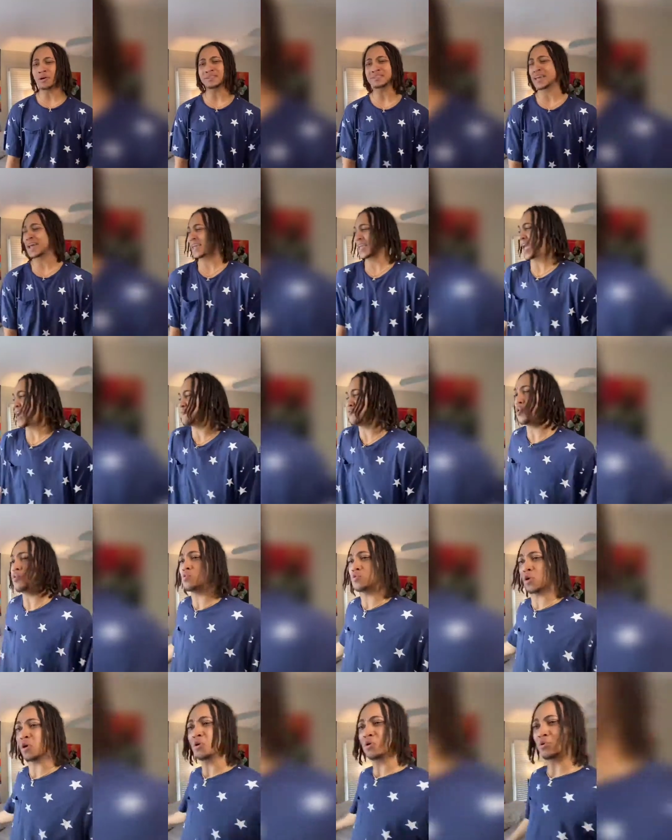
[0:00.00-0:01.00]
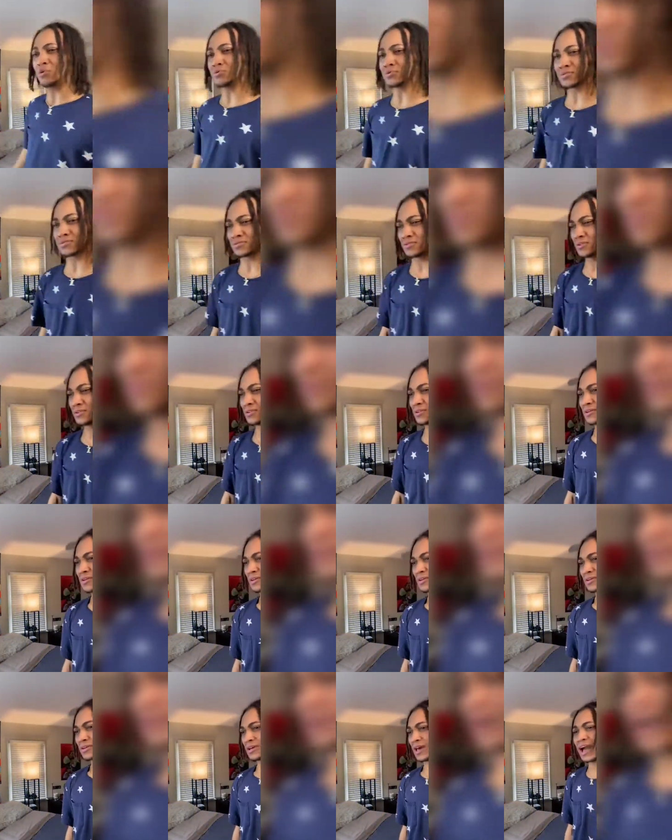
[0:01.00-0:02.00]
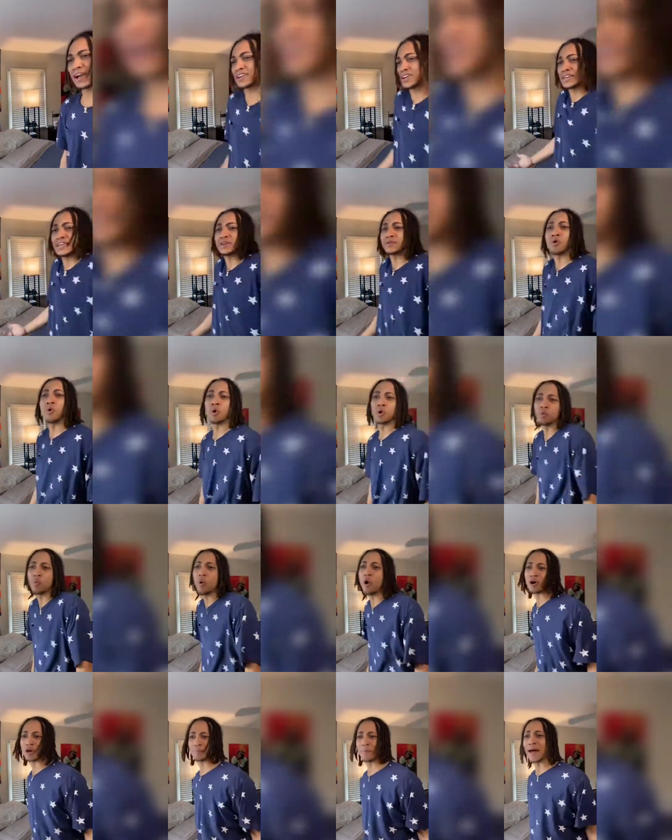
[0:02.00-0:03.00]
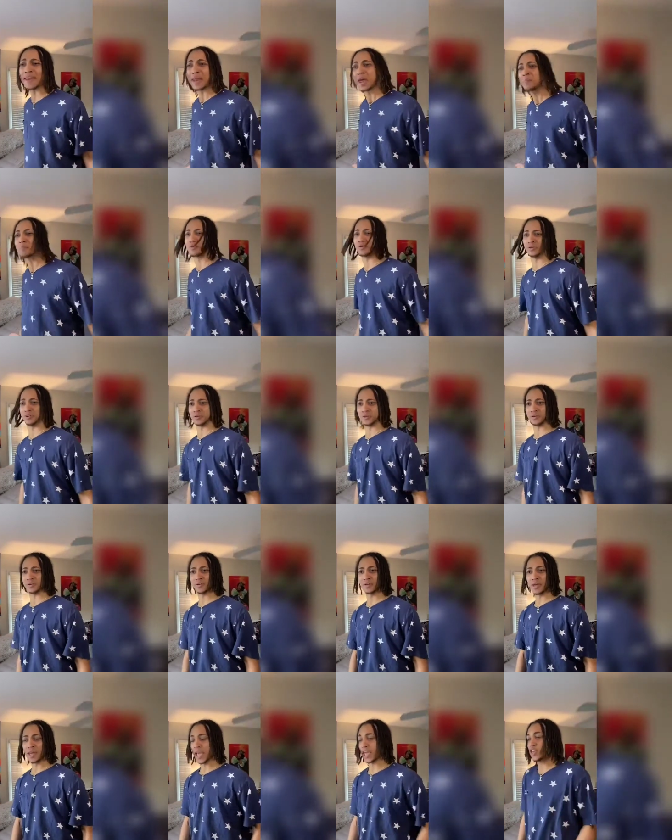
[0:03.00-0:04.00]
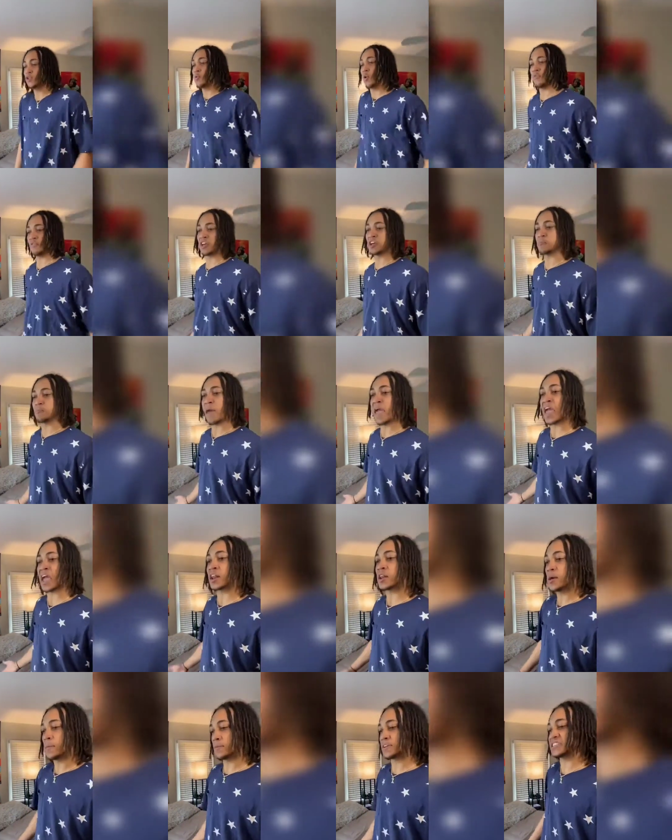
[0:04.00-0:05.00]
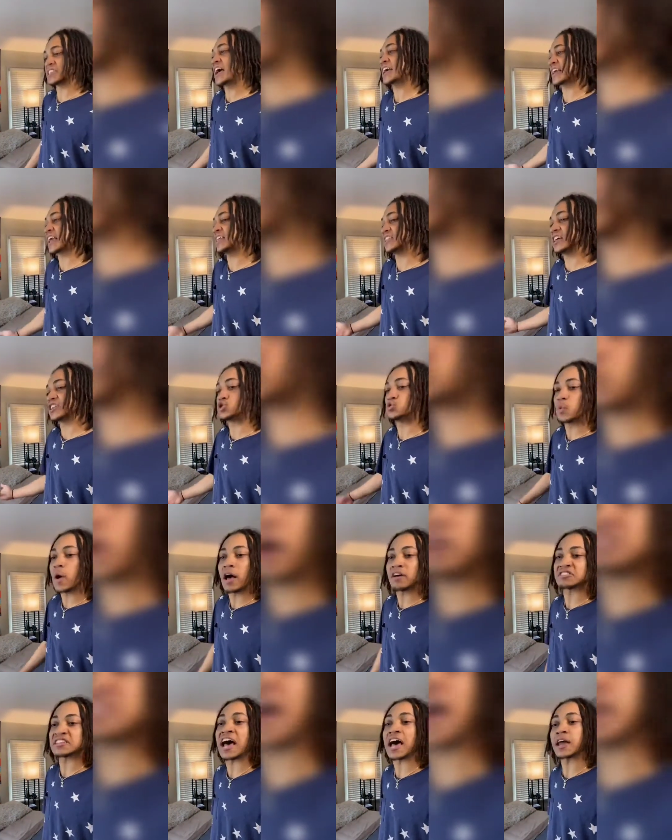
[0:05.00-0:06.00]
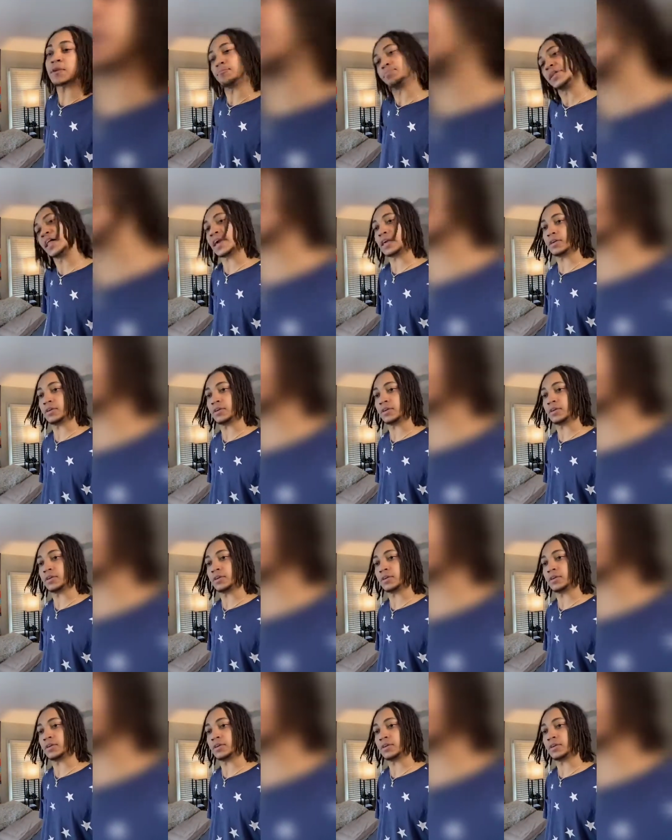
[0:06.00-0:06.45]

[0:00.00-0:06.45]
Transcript: I ain't have no girls. I couldn't even go on a walk in my neighborhood. And you over here mad because I can't let you go outside and play.